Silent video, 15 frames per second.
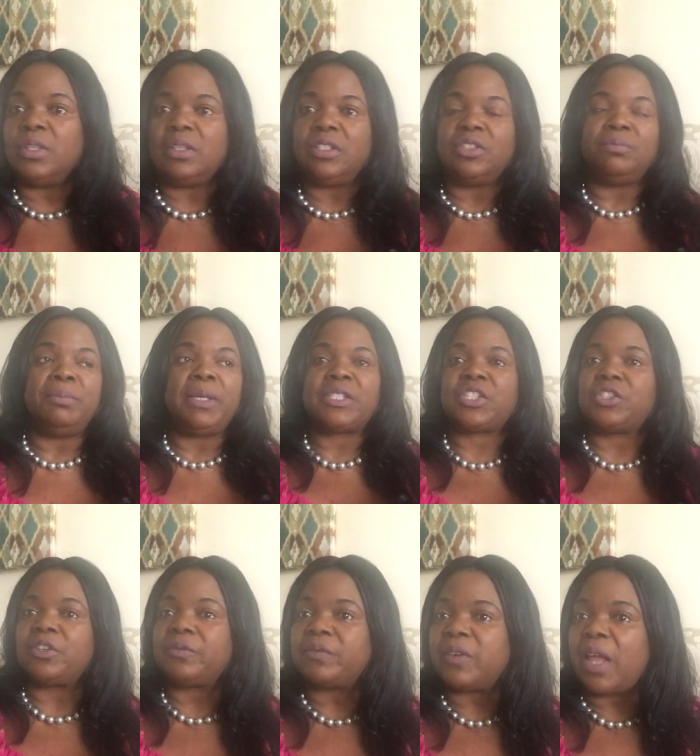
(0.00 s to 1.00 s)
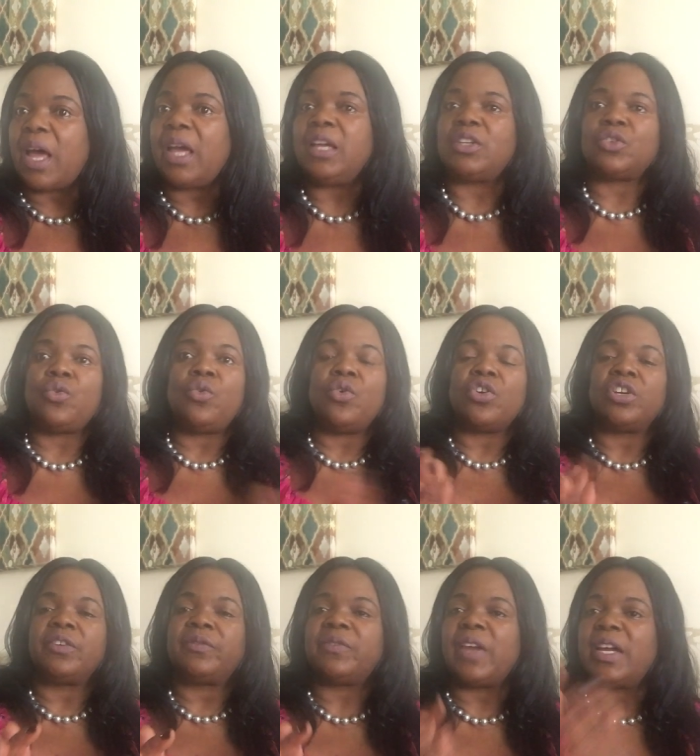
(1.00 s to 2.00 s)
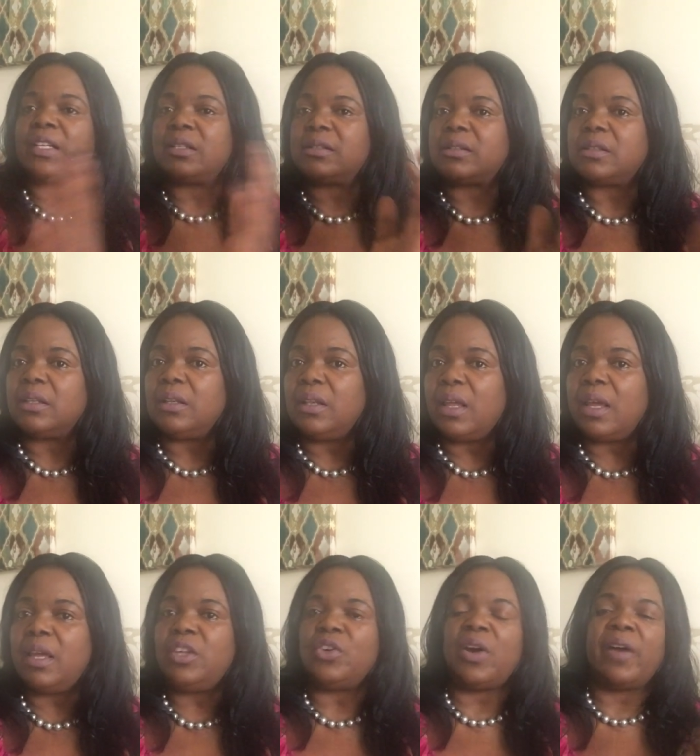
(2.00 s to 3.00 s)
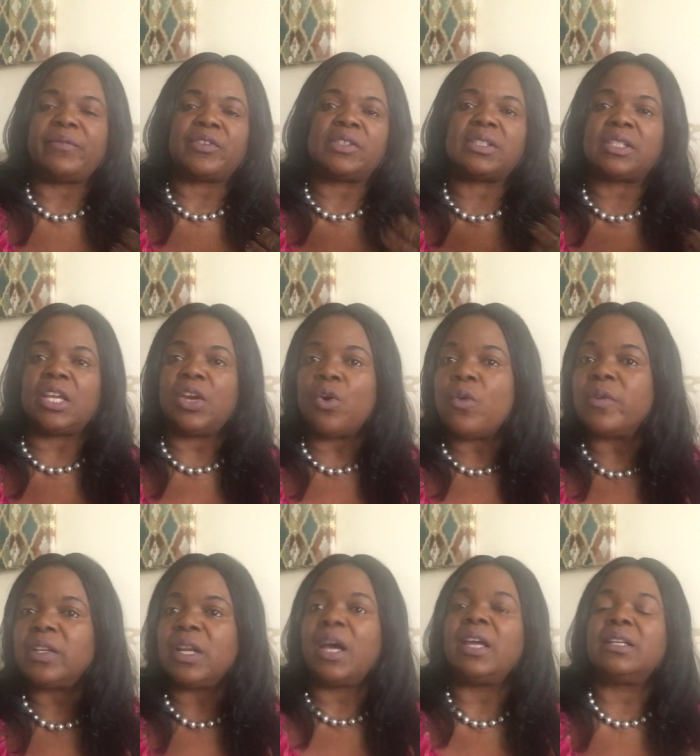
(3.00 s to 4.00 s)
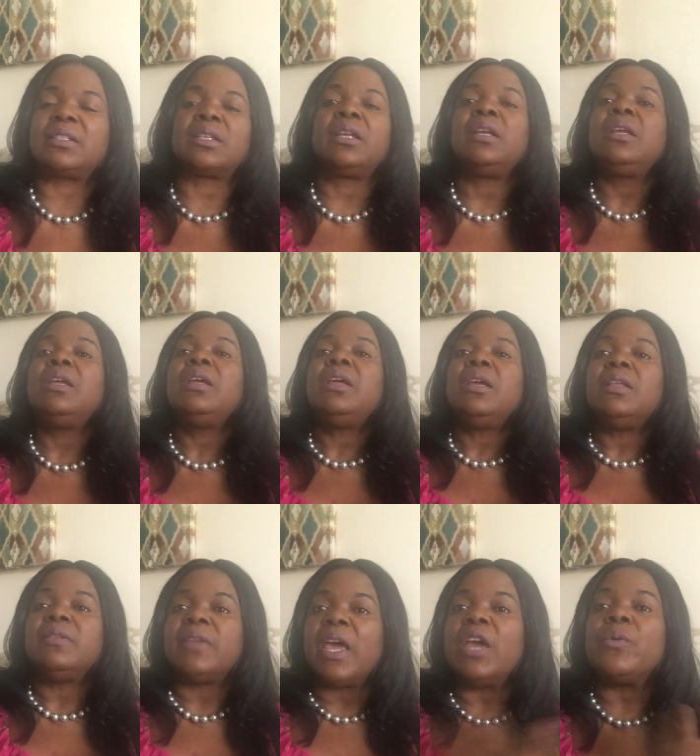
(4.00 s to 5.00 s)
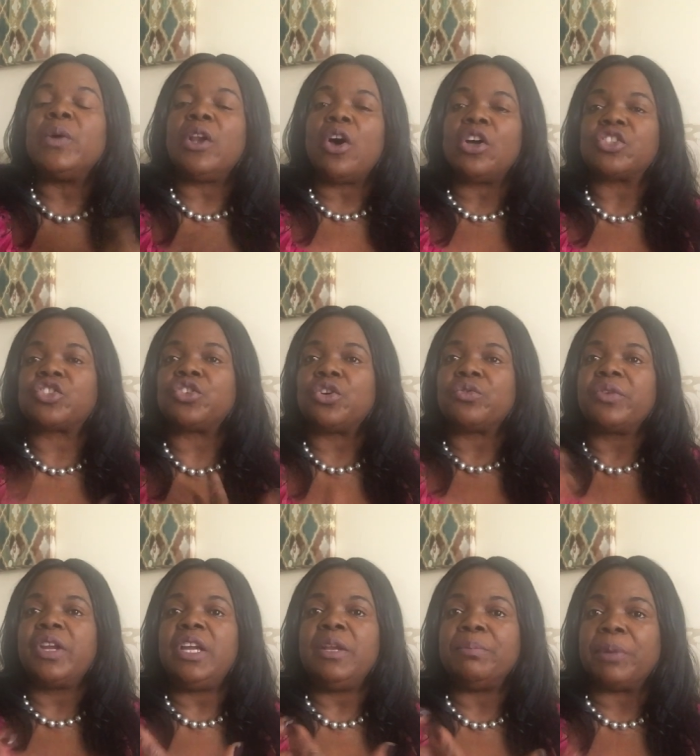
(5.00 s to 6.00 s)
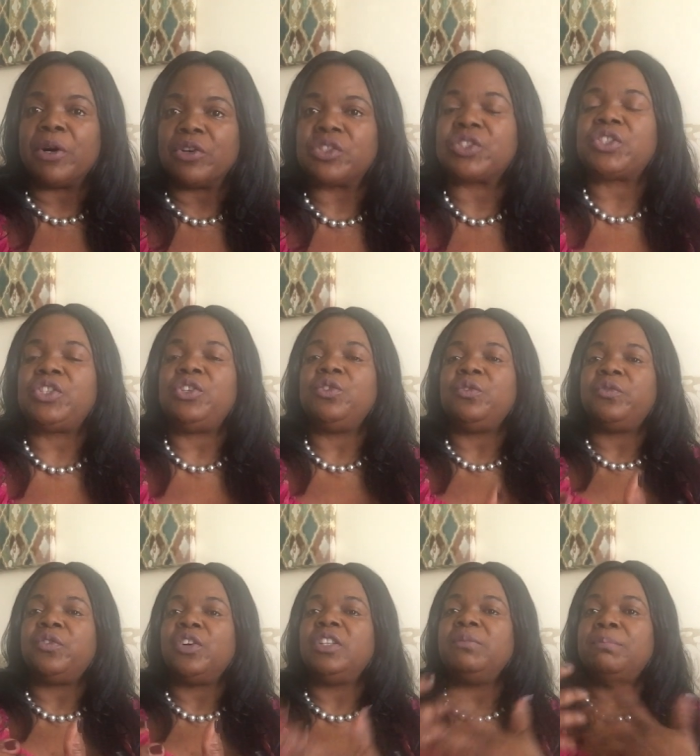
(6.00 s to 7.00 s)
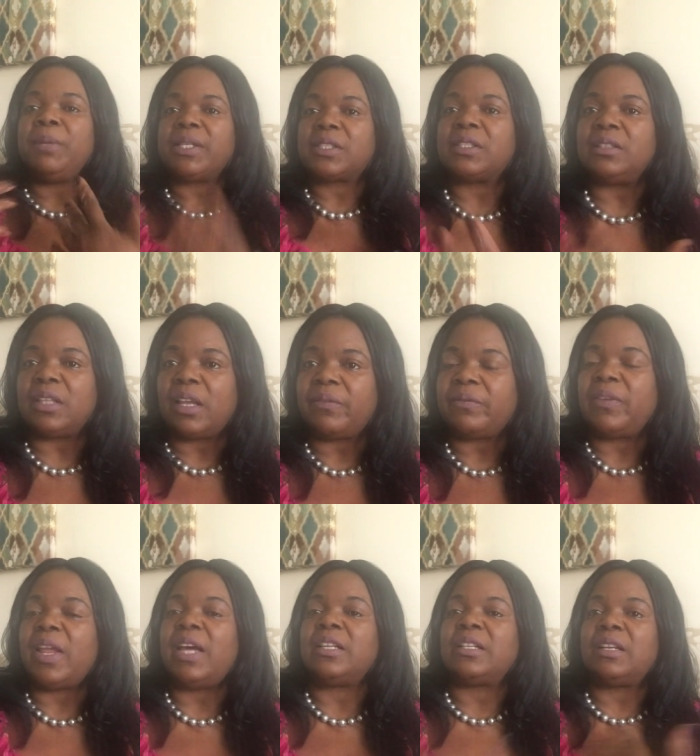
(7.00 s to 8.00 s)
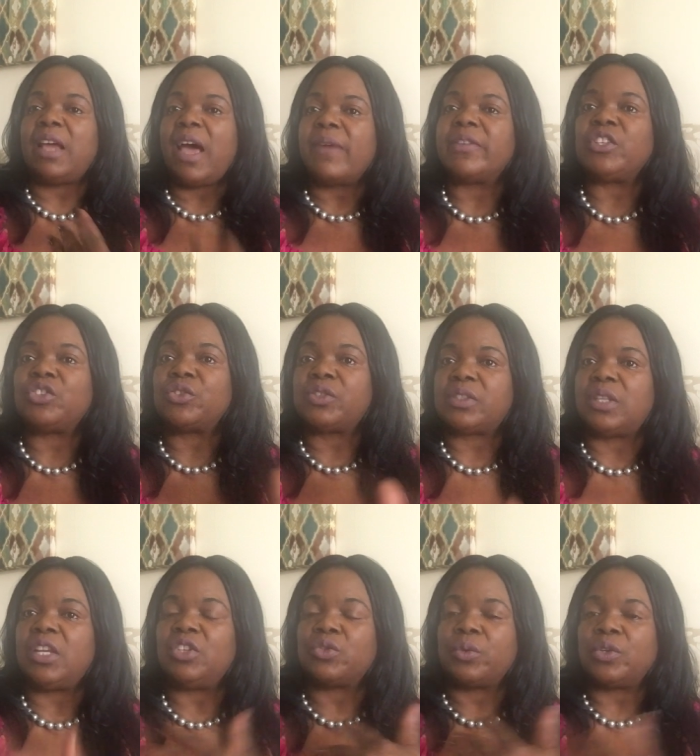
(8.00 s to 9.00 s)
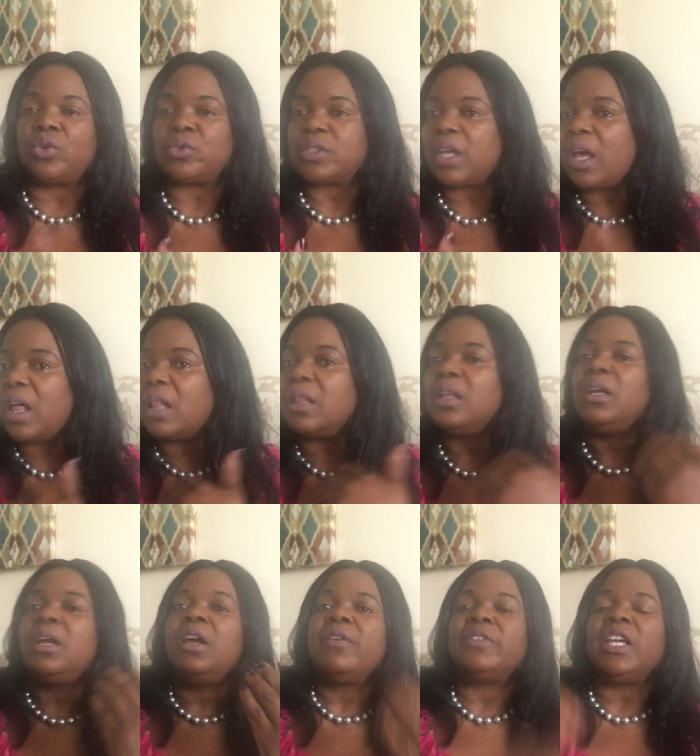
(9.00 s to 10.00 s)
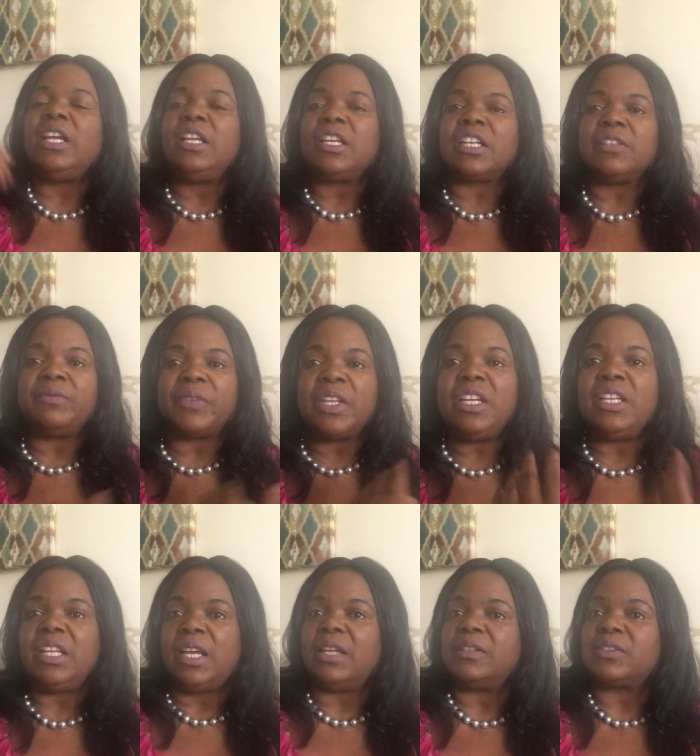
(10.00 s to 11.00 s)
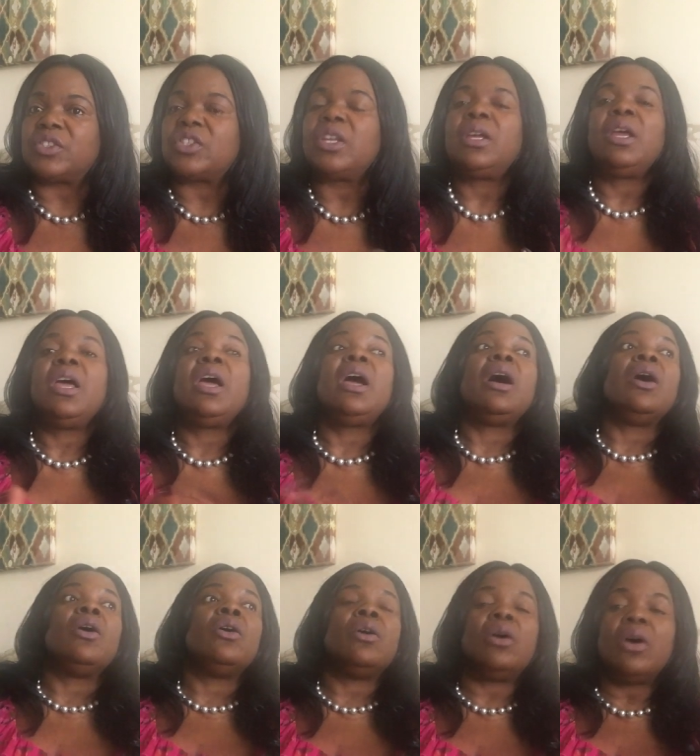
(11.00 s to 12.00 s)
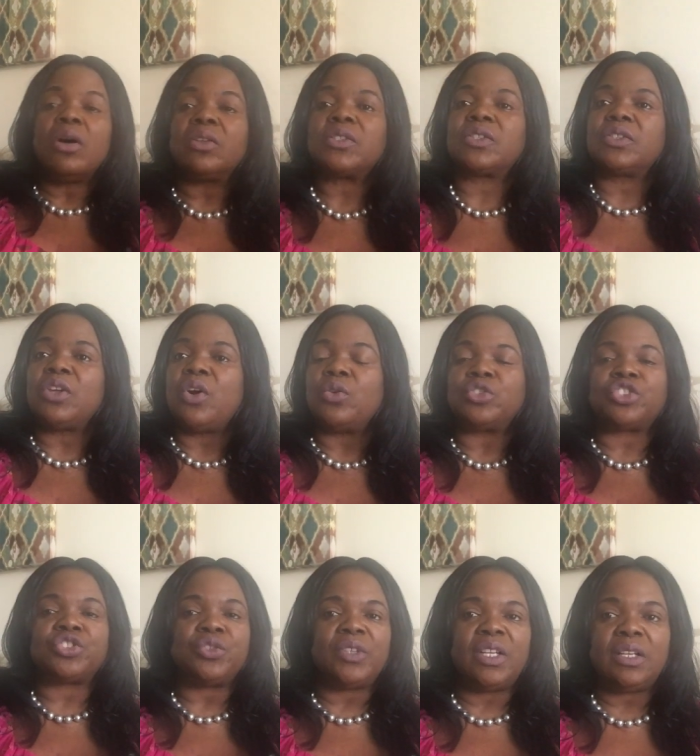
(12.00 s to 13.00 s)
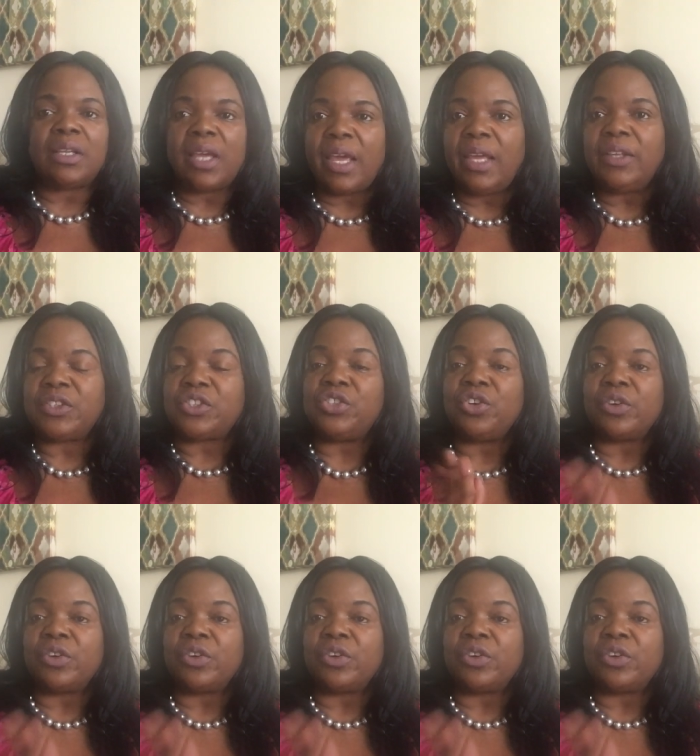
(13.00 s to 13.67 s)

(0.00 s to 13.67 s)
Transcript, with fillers: you missed your flight or your flight is delayed, you have to stay overnight. They will also reimburse you for missing that flight and having to stay to an hotel for the inconvenience. Also, should in case